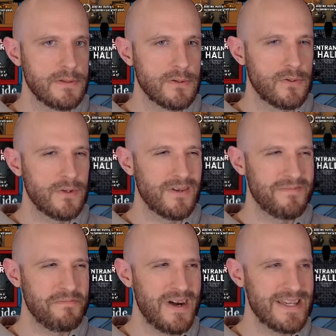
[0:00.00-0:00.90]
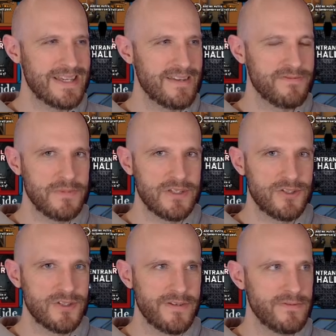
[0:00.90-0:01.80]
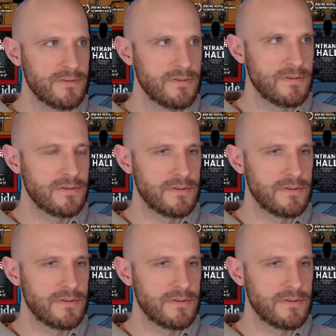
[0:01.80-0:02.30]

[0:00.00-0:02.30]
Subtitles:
Courtyard might give me a shovel.